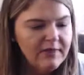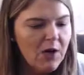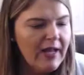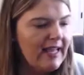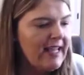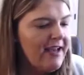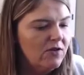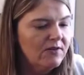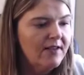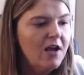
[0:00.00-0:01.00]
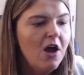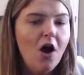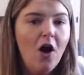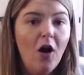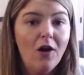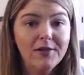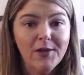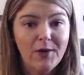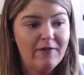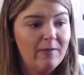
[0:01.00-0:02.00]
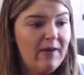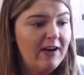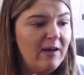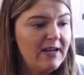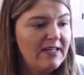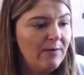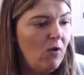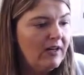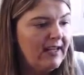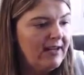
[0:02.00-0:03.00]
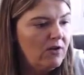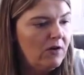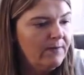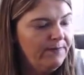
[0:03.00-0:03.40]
Okay, candles. Also at Fred Meyer, I picked up one candle.